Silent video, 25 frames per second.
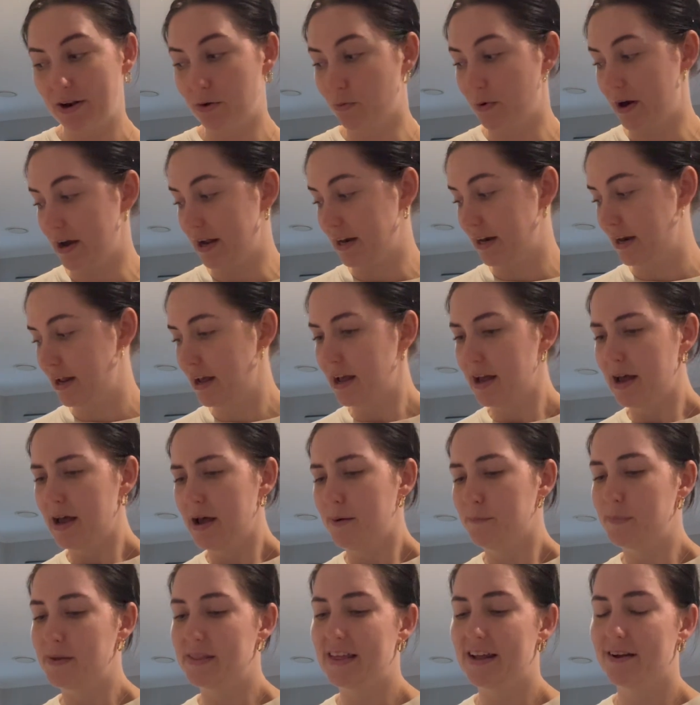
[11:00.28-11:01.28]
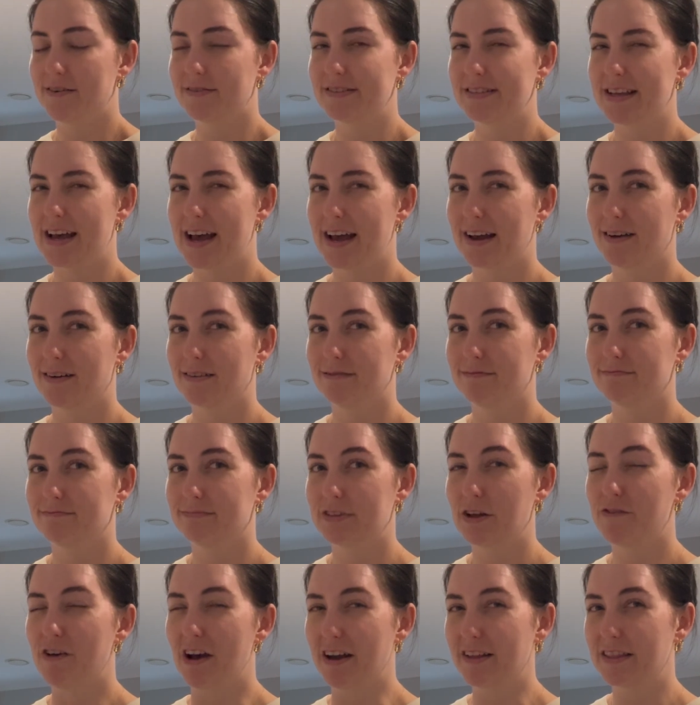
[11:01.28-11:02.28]
one, but then I was like, the
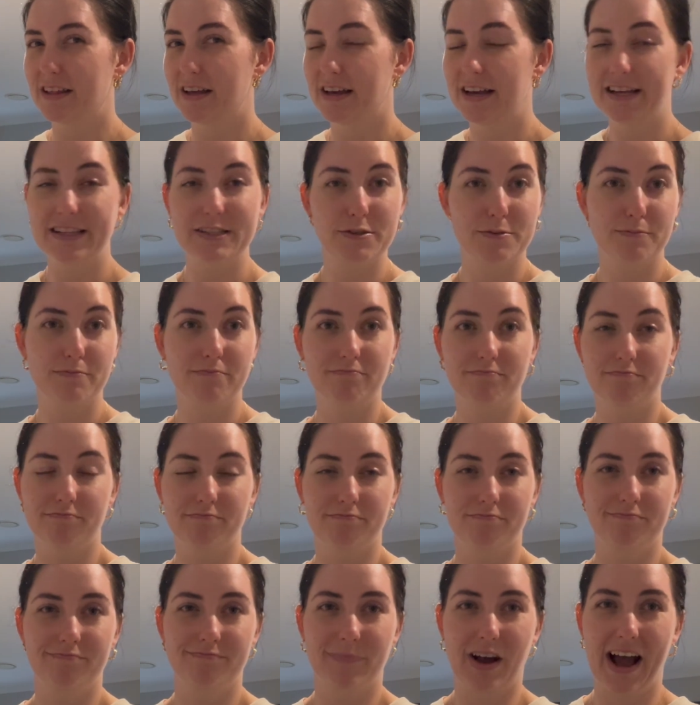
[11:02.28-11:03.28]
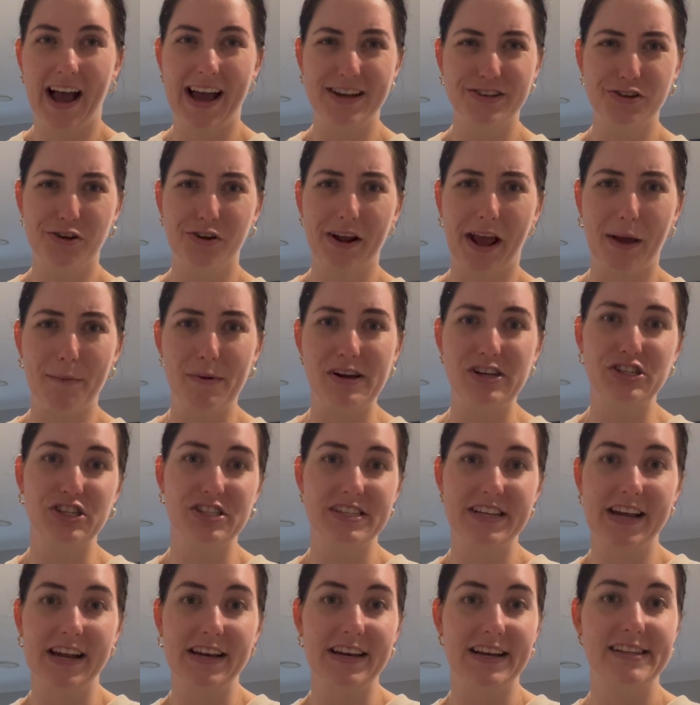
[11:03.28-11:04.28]
fact that I had to go to Kmart just to
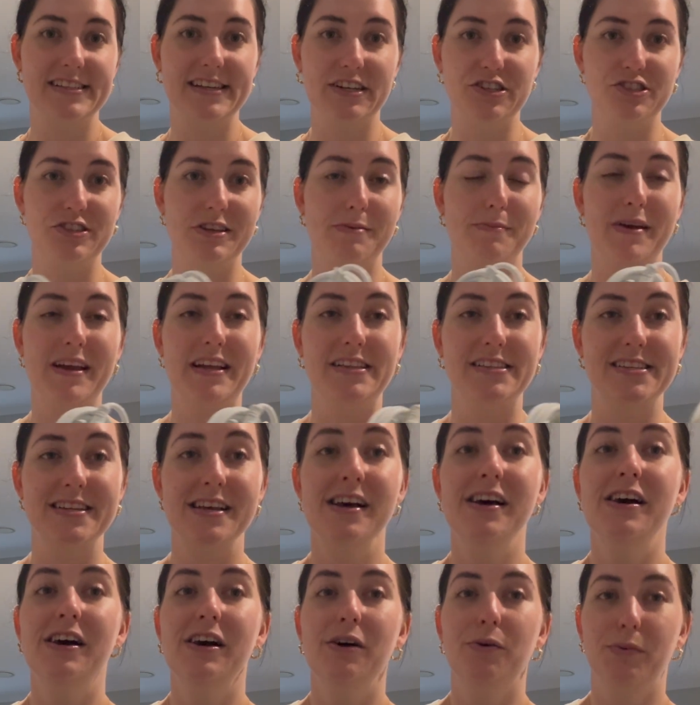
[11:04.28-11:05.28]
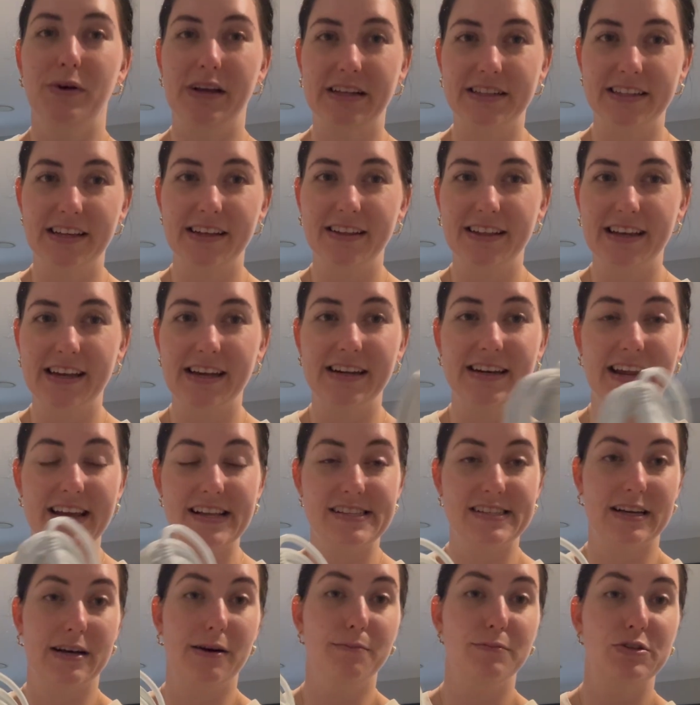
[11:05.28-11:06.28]
get an extension lead means we clearly need
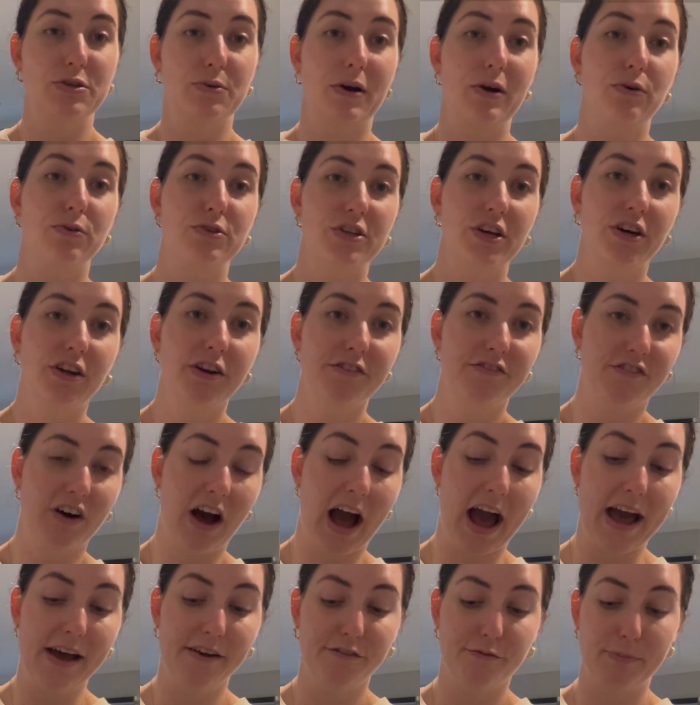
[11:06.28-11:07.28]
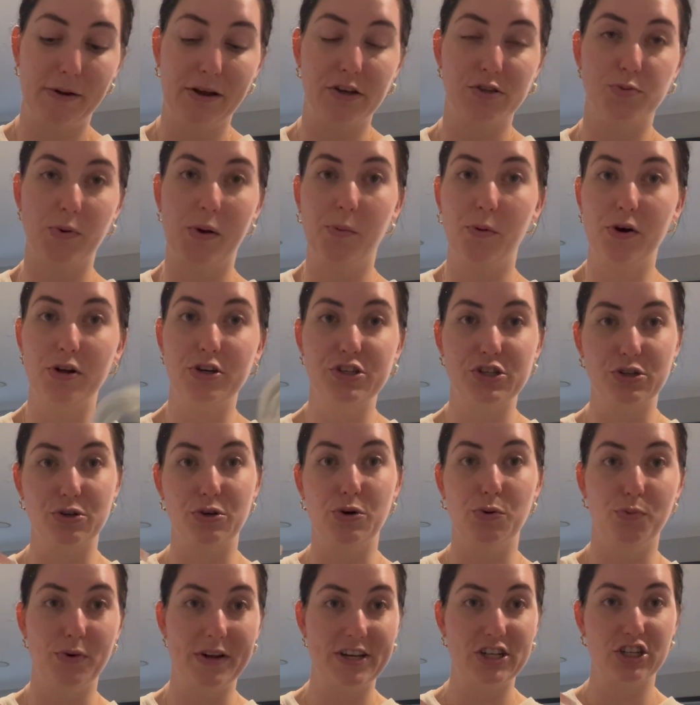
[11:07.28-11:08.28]
some. So I also got a 5 because we weren't sure
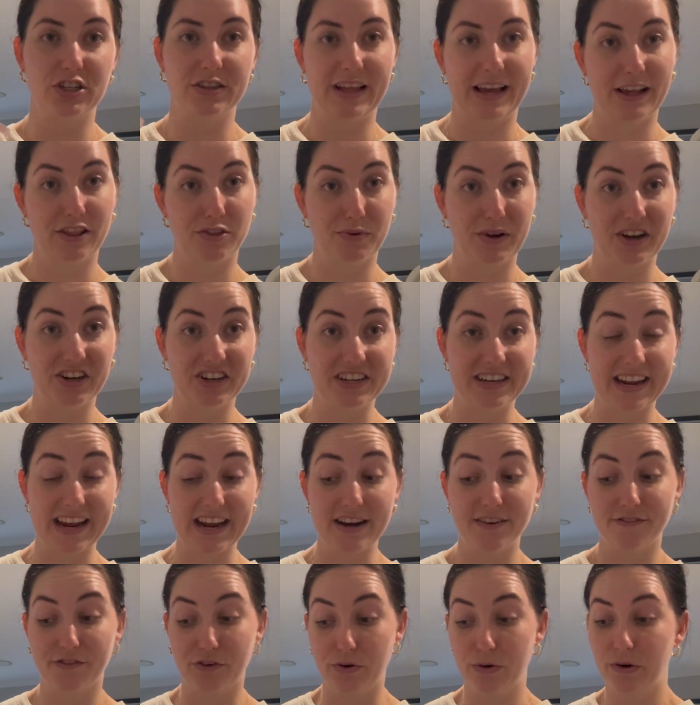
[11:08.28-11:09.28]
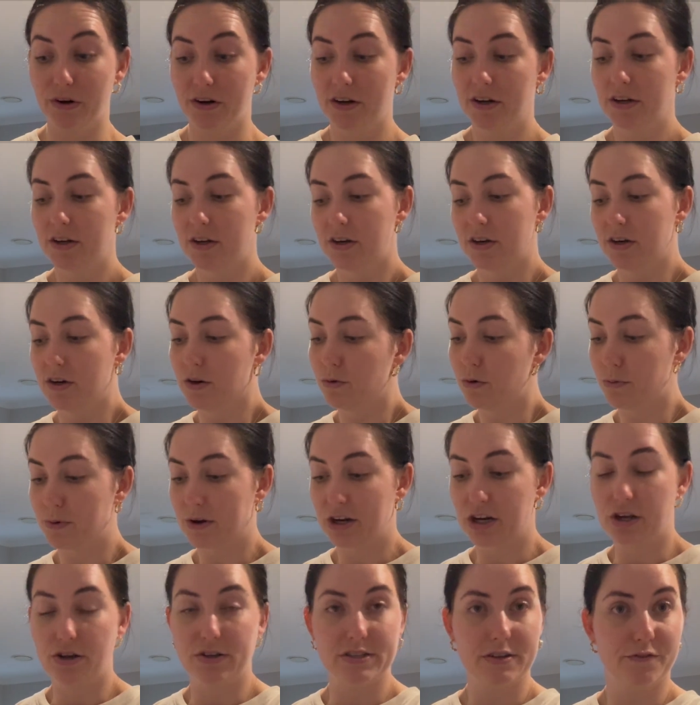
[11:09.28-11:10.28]
which length we're going to need for what we're going
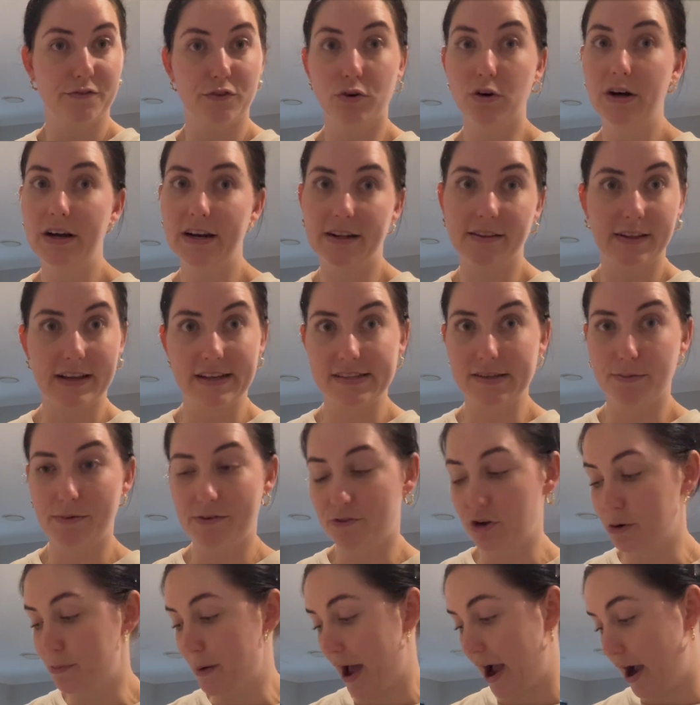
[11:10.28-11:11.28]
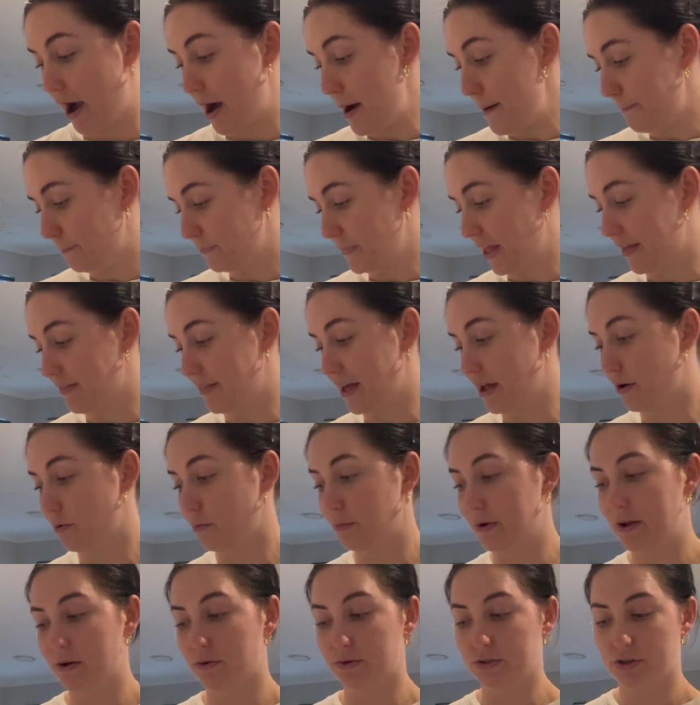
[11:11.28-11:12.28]
to use it for, and at least then we've got a backup. And then
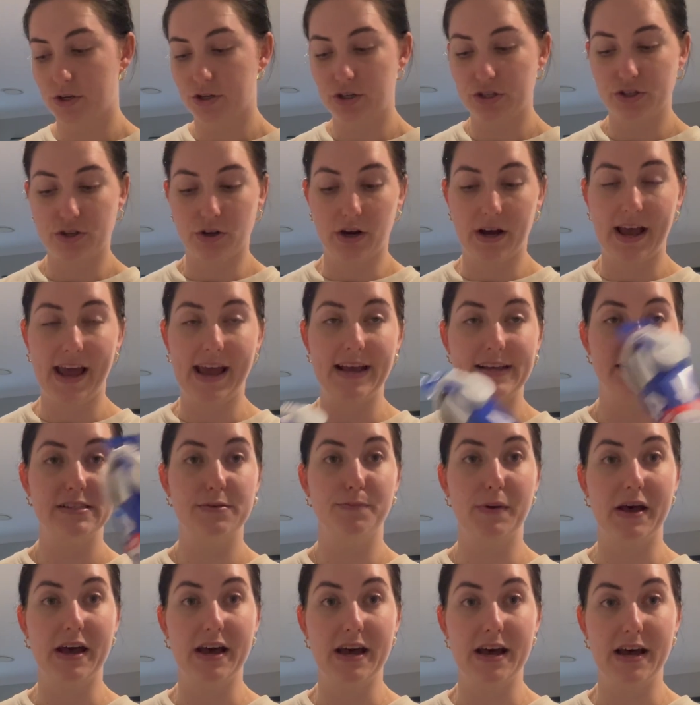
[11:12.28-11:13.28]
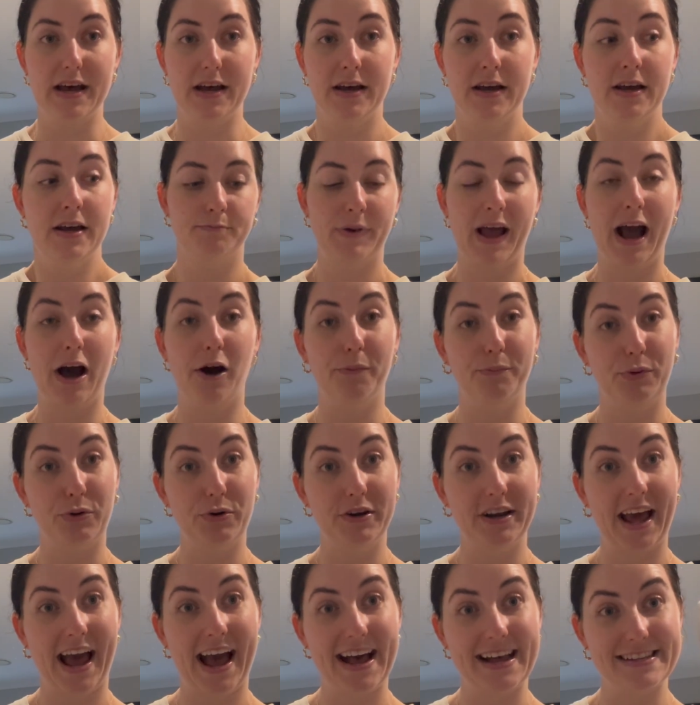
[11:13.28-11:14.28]
we also just got a spare power
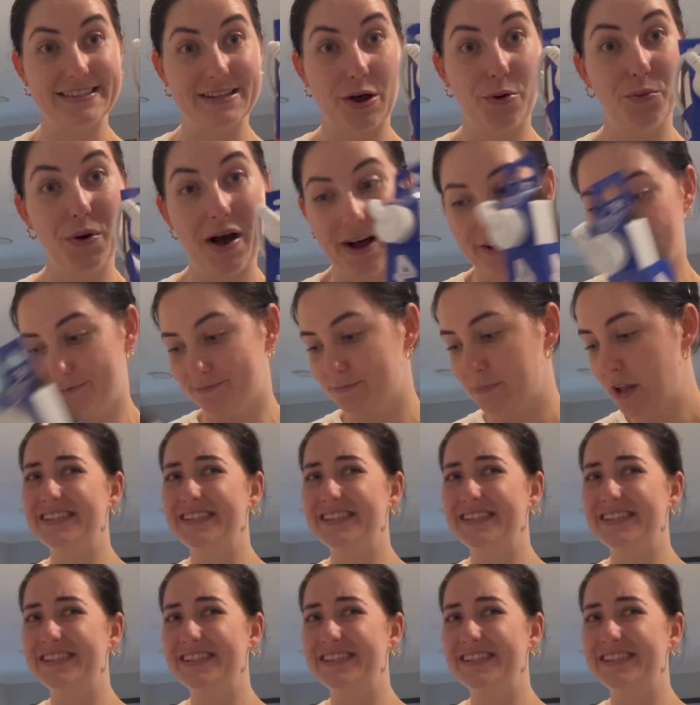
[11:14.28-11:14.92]
board as well.